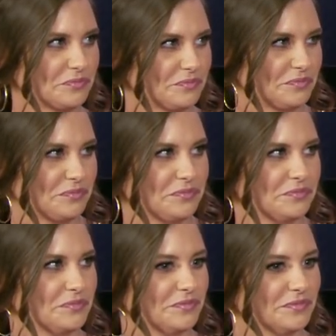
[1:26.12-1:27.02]

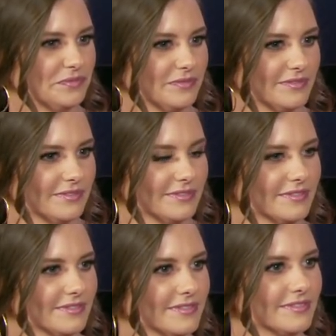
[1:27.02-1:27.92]

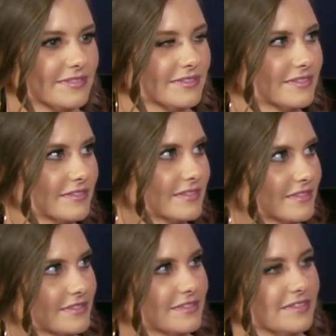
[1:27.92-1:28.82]

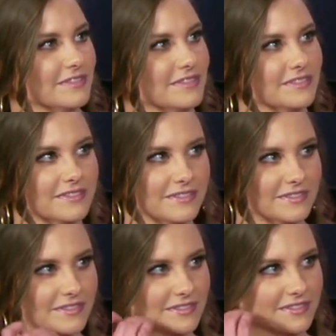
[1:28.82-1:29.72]

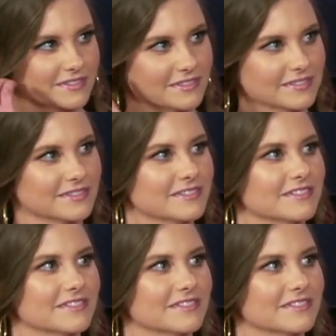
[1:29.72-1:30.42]
No words are spoken by the person on screen.